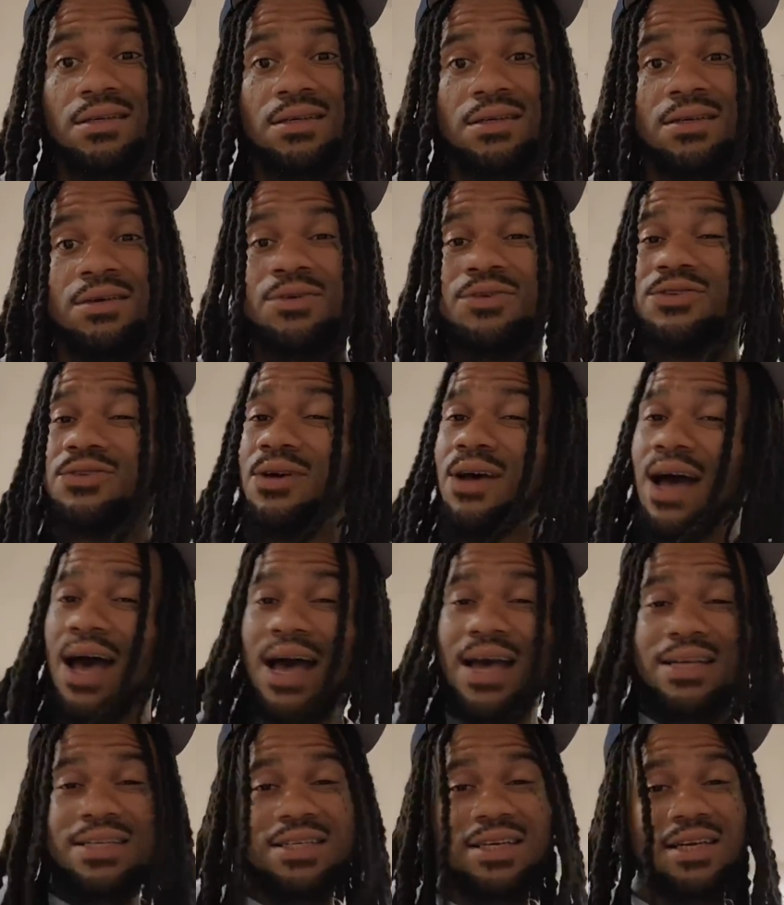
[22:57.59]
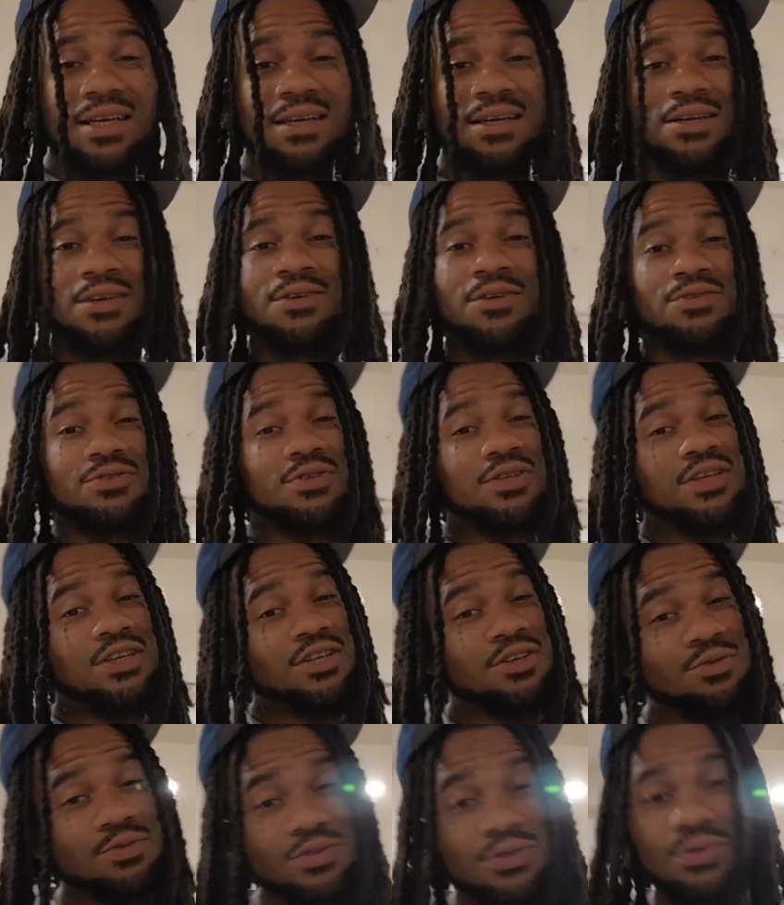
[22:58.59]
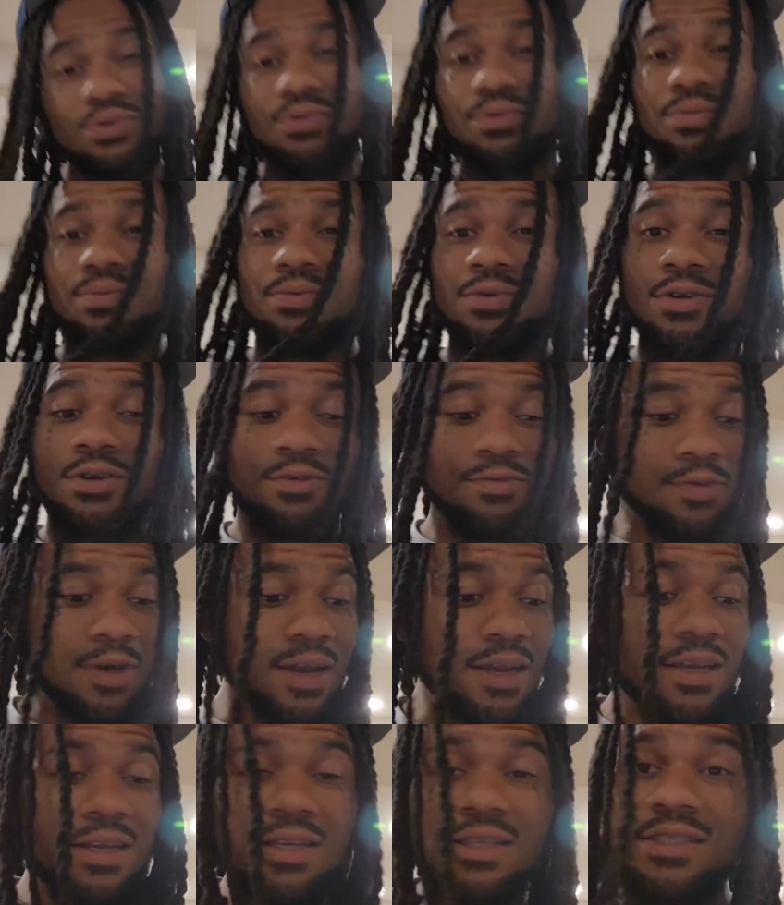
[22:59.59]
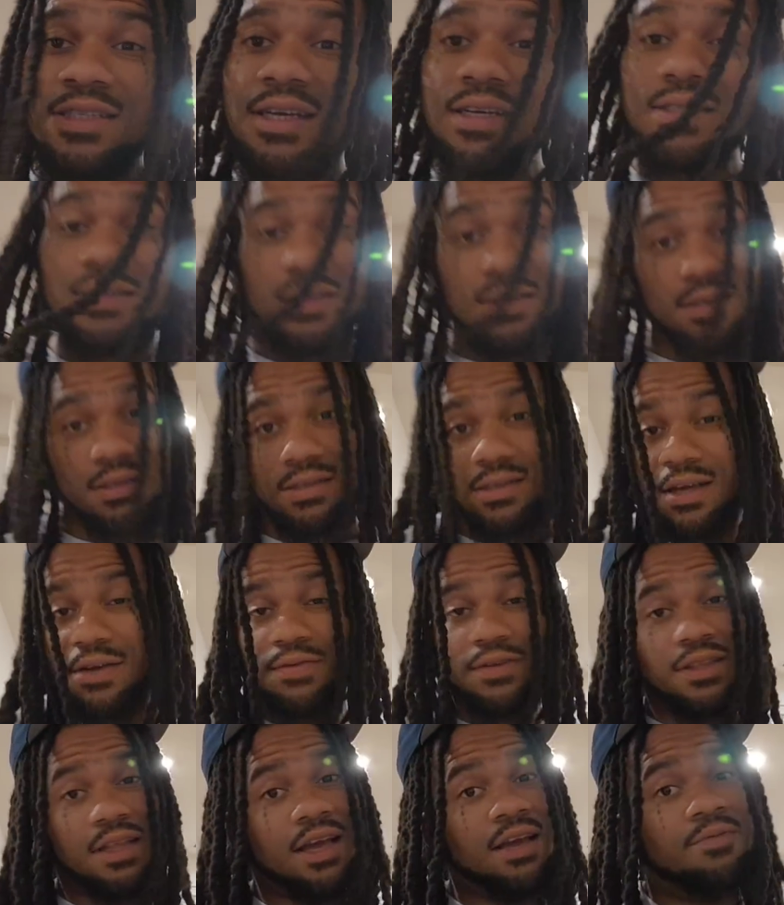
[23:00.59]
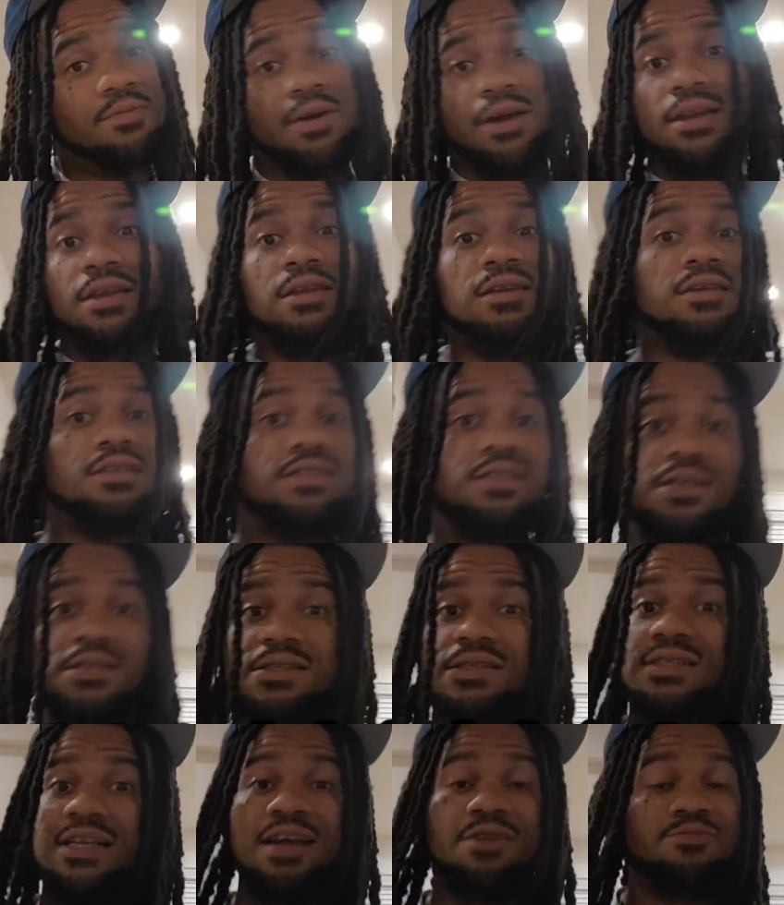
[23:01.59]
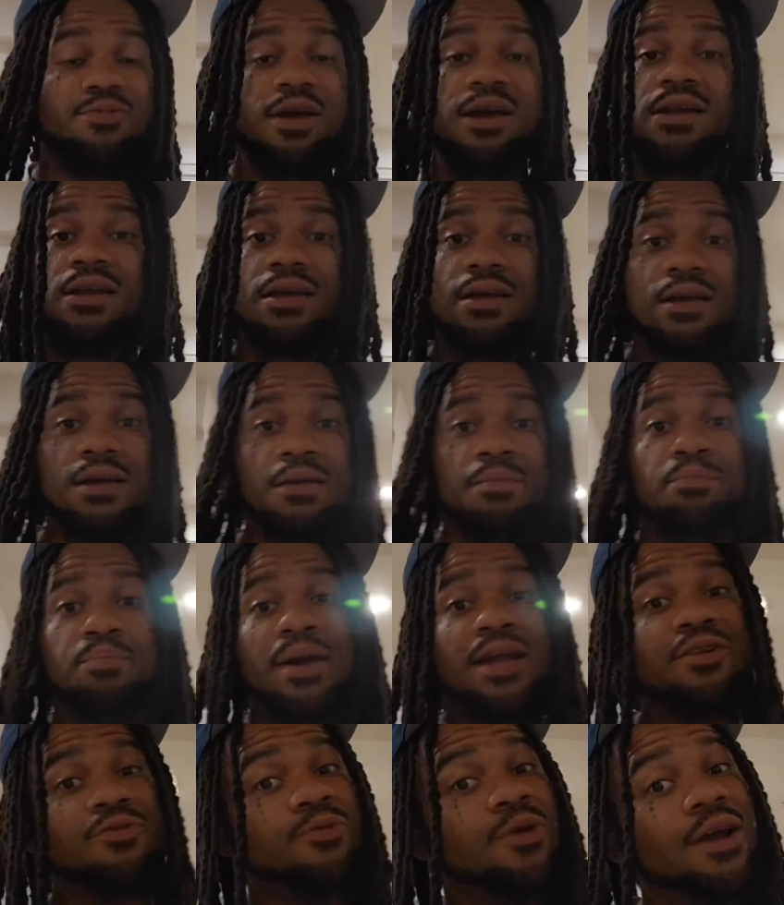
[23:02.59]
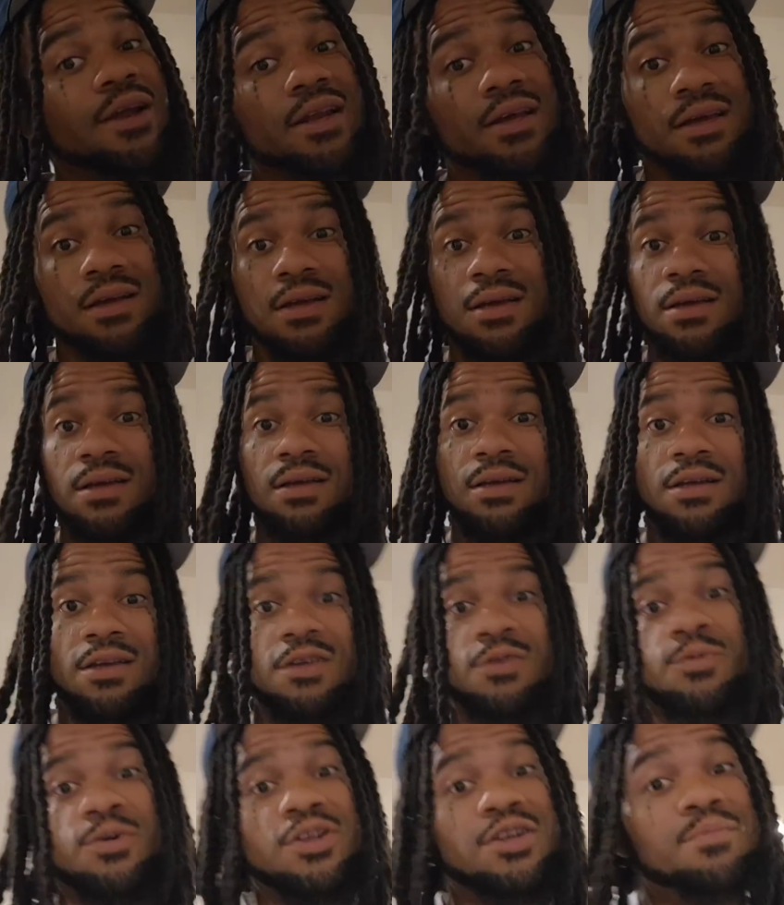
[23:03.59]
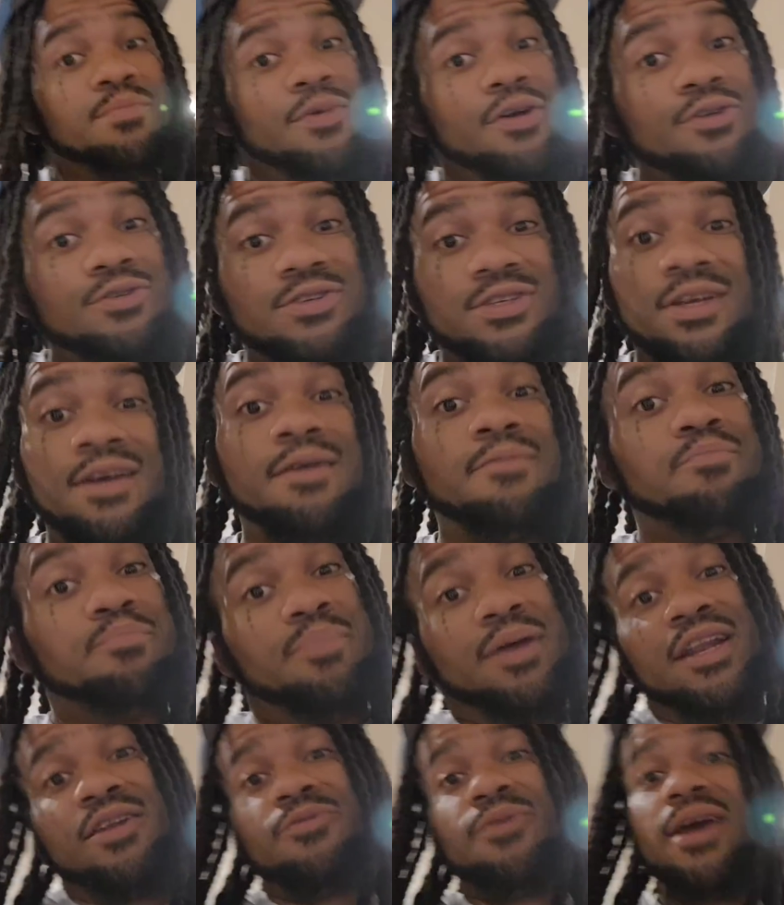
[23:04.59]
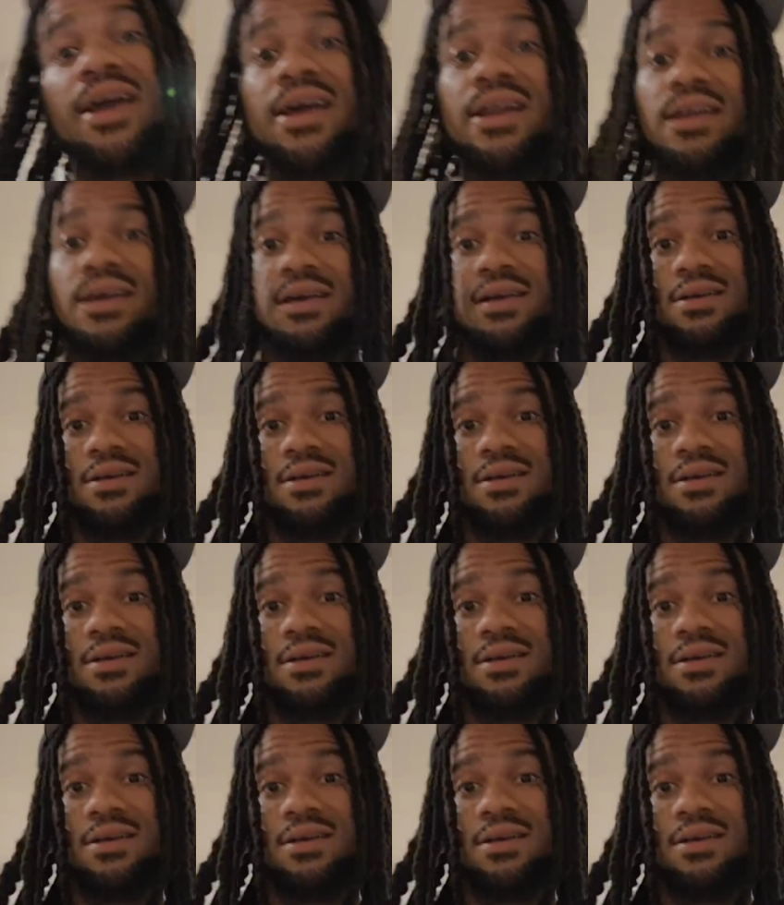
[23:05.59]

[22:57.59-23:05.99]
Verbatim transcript: You go to her IG, you go to the YouTube, Ready Logistics. Everything Ready Logistics, they ready, been ready. You want the merch? Been ready.